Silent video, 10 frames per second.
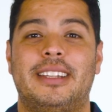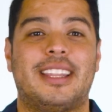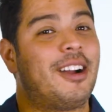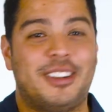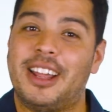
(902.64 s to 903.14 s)

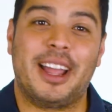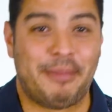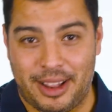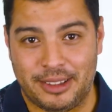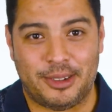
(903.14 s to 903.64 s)
Dr.
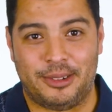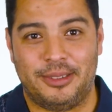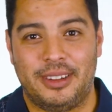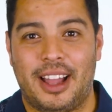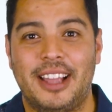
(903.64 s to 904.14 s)
Diabolical.
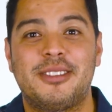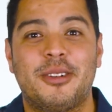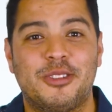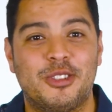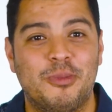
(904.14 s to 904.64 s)
I
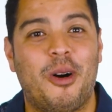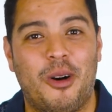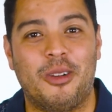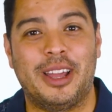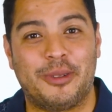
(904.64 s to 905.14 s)
started
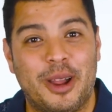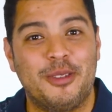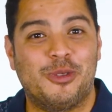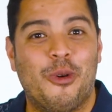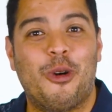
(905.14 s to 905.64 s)
small, like when I
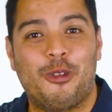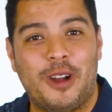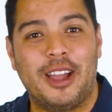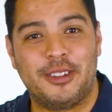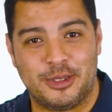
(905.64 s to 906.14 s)
was 4 or
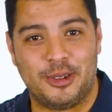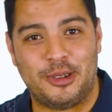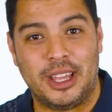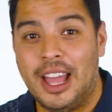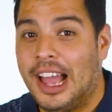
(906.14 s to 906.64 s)
5 years
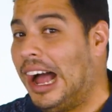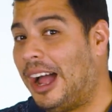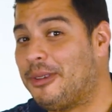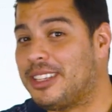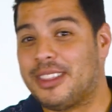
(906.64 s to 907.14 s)
old.
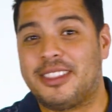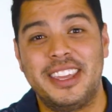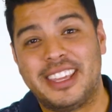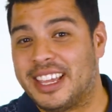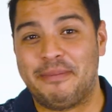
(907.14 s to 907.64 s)
I wasn't
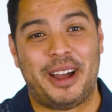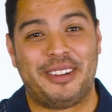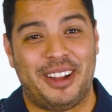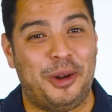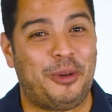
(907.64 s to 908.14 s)
thinking
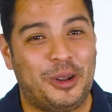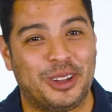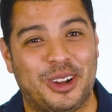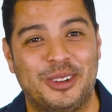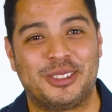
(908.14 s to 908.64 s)
about a
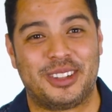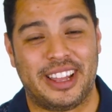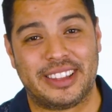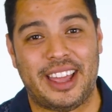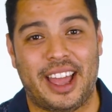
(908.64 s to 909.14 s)
roller coaster
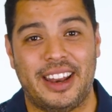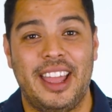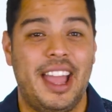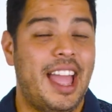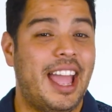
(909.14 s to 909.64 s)
like that.
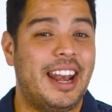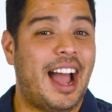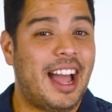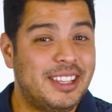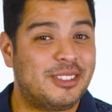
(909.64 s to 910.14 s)
And
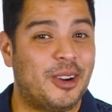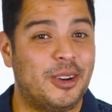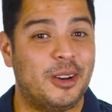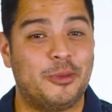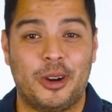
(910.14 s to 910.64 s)
I
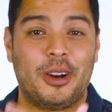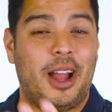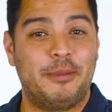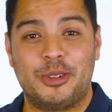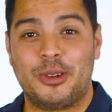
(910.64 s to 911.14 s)
started where
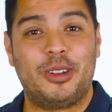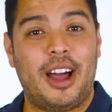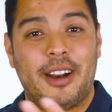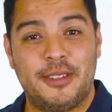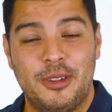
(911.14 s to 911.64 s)
I'm sure a
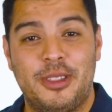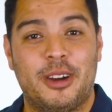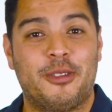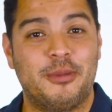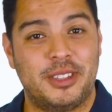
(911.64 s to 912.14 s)
lot of you
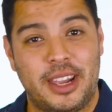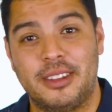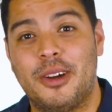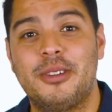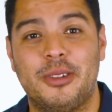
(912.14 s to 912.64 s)
that are from San
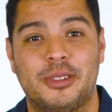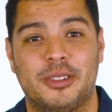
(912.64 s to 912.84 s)
Antonio